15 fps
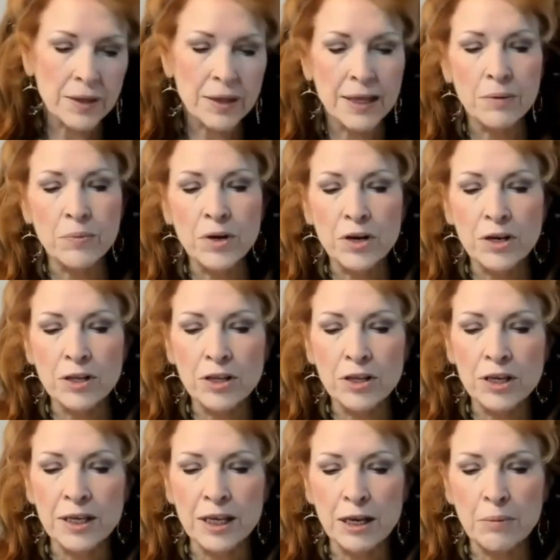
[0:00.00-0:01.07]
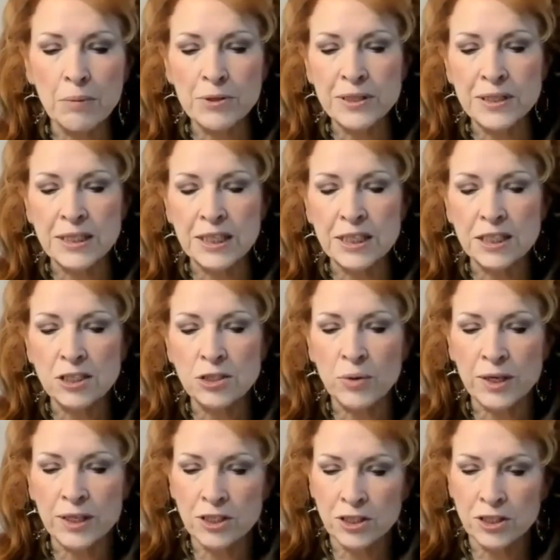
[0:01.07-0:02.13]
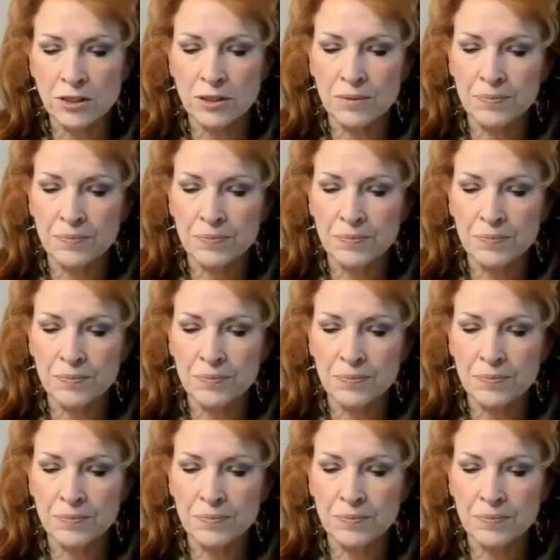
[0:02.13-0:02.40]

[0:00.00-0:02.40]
Then we're going to look at Hebrews 6 20.